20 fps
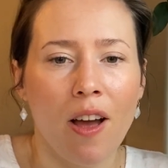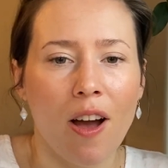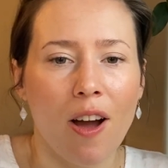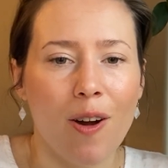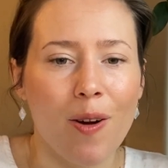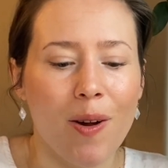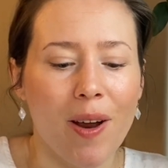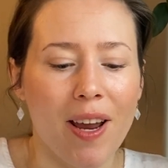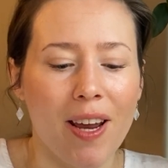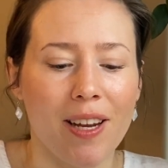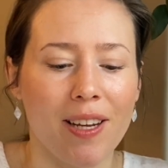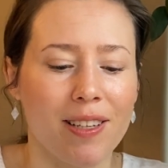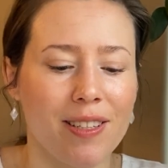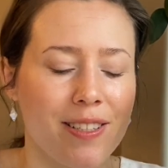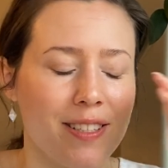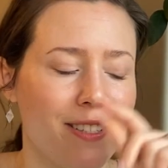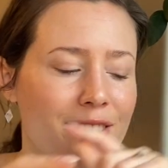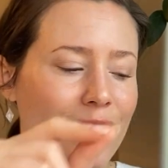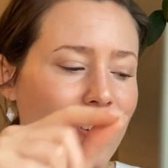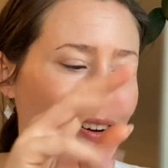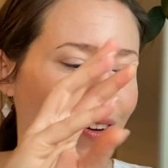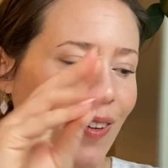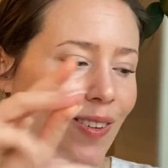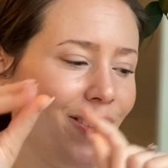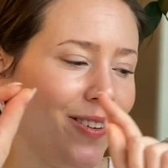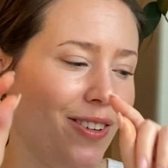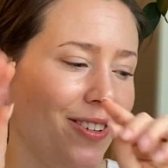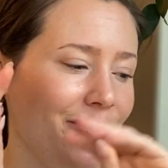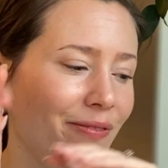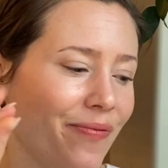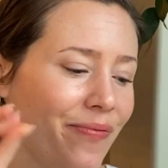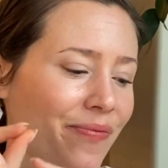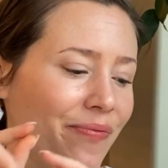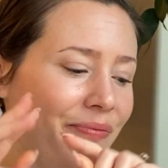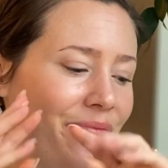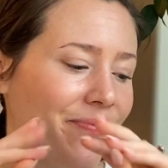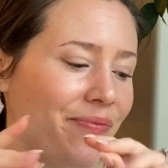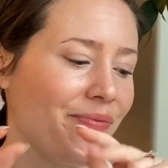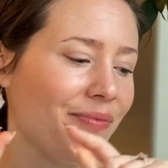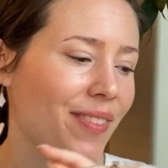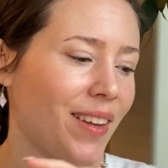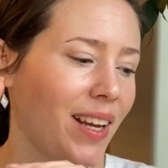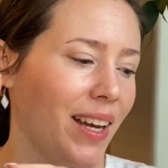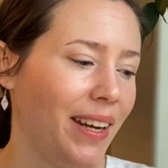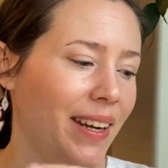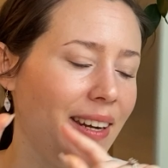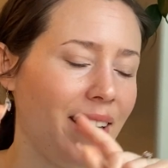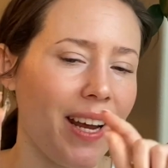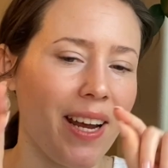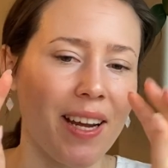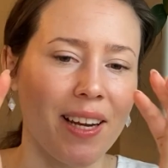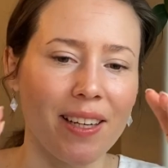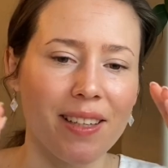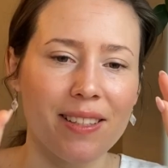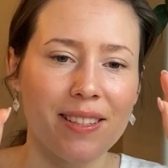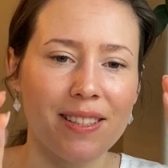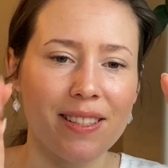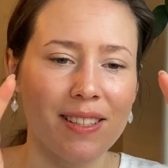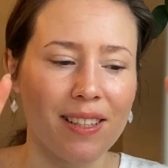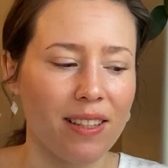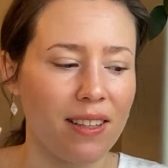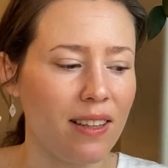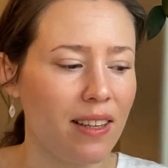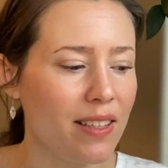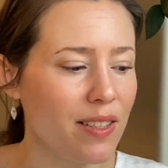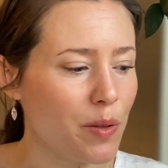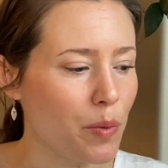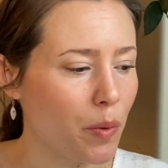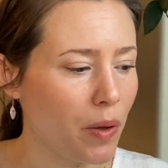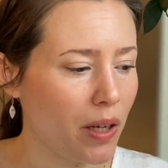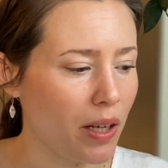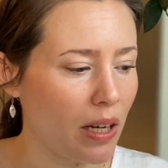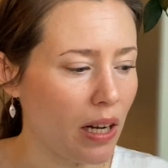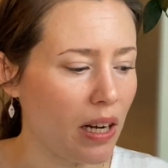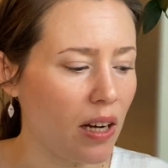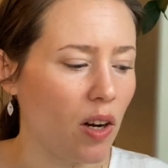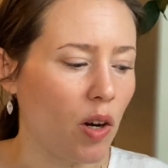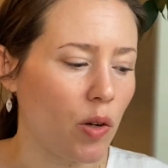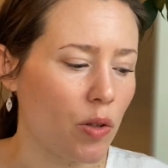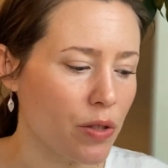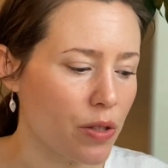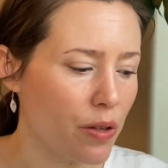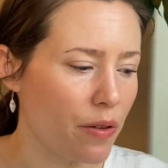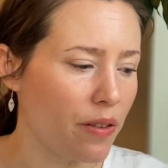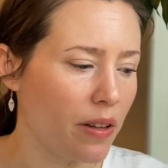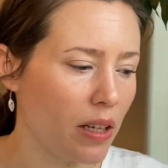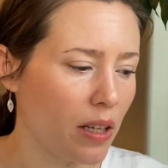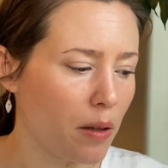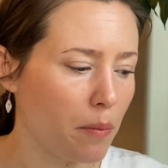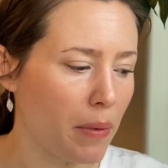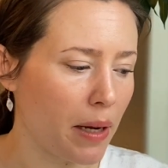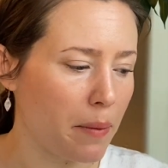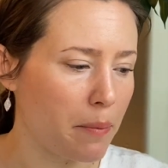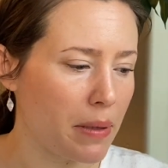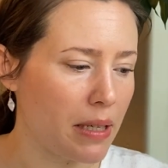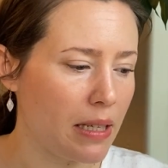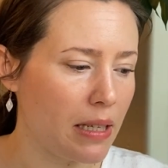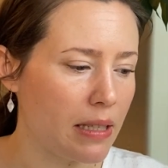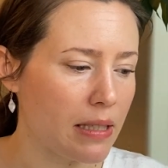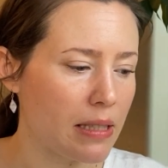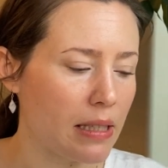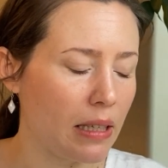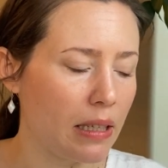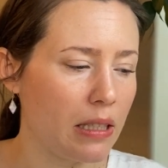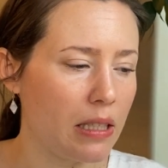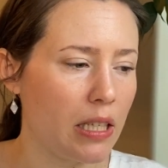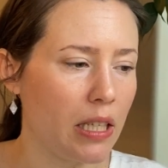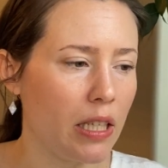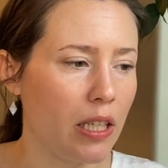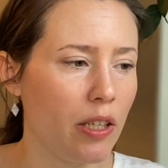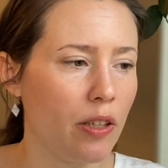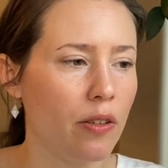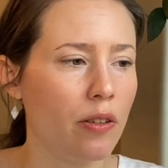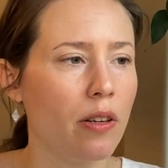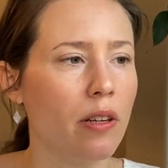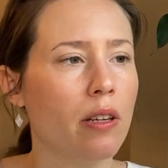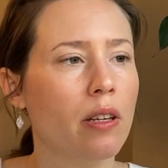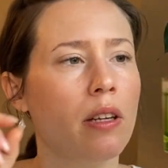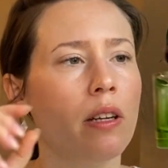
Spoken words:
Okay, so next, this one I also think might be discontinued.